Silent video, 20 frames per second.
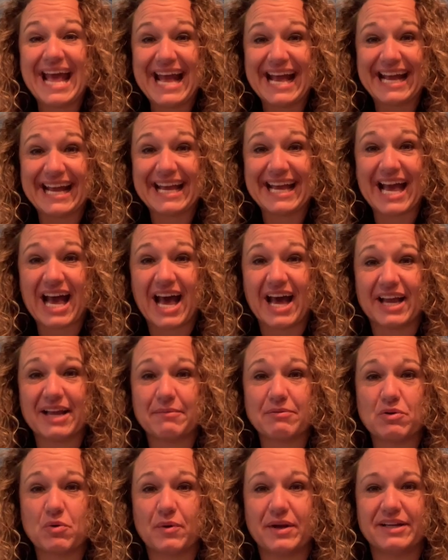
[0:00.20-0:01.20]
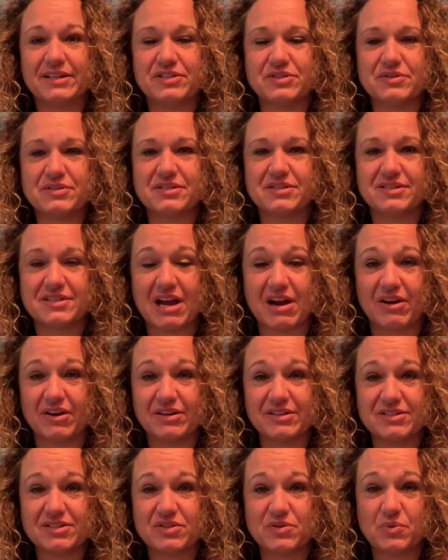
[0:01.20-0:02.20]
today I am going to
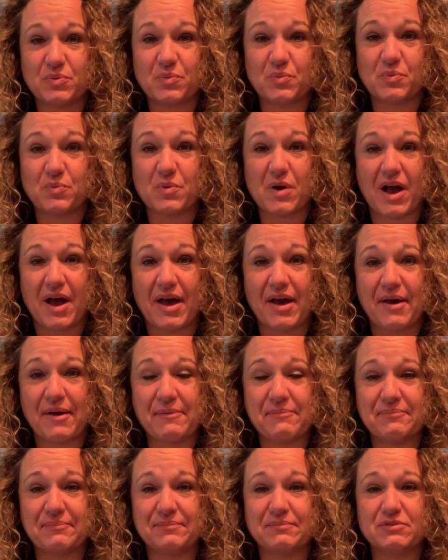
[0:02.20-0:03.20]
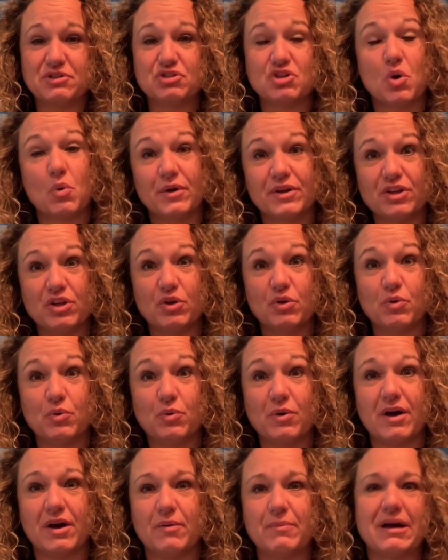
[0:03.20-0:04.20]
start showing
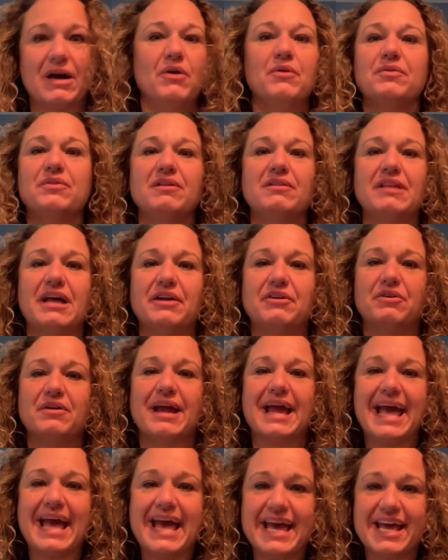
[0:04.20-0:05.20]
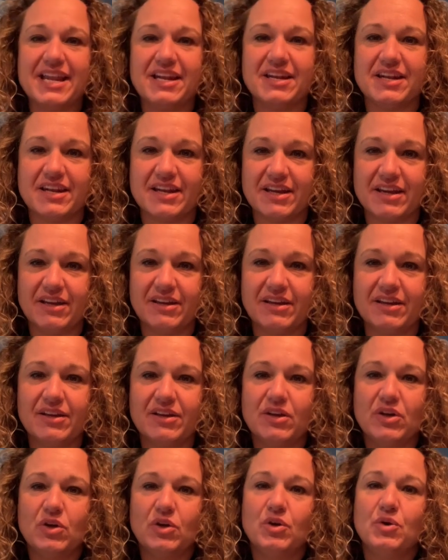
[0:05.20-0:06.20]
you about the letter N.
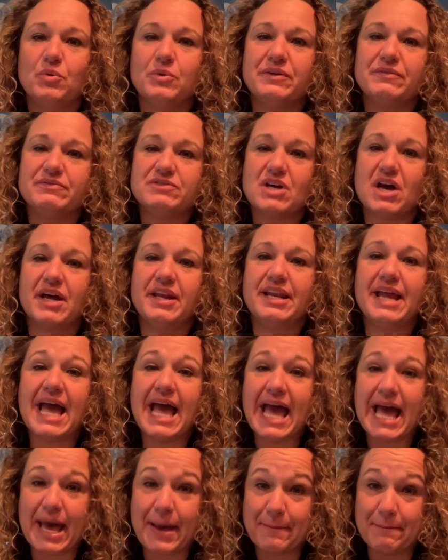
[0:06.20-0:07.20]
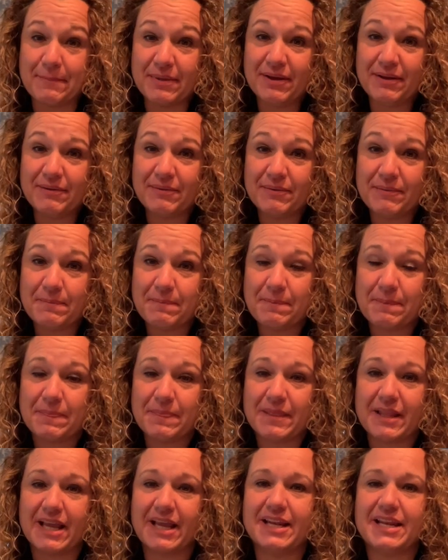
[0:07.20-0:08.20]
We've done M,
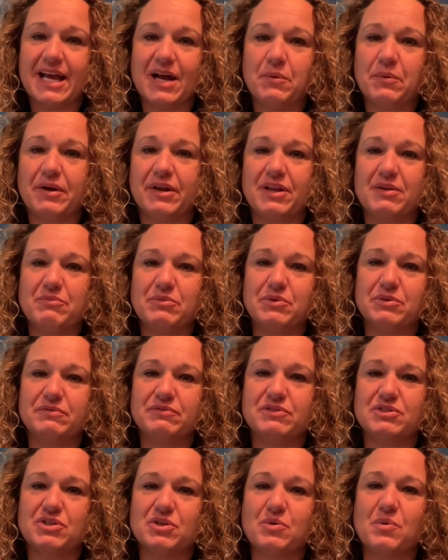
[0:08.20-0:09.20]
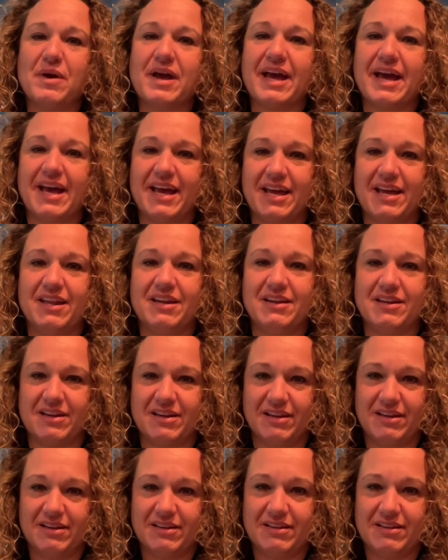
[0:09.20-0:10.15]
and now we're gonna move to N.